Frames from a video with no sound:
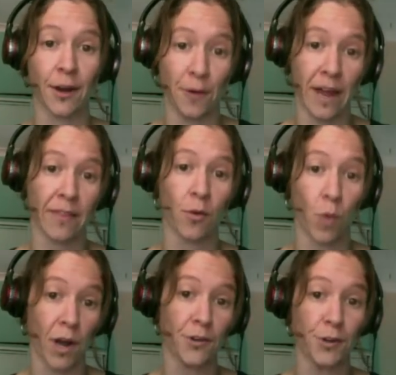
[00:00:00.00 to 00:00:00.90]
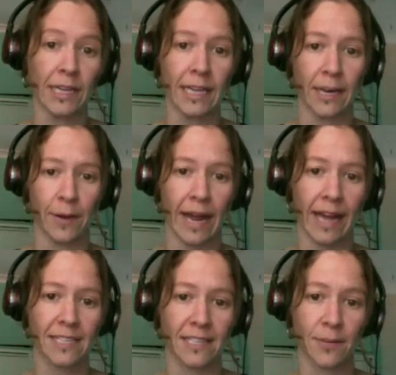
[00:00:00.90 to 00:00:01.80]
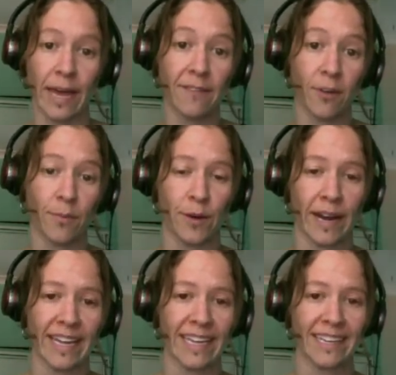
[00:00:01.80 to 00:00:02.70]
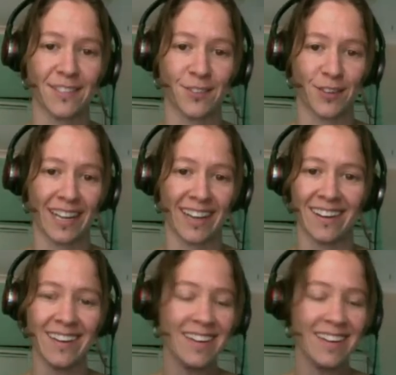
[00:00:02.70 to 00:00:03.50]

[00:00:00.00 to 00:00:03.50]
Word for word: around the one nuclear reactor that we have operating in Australia.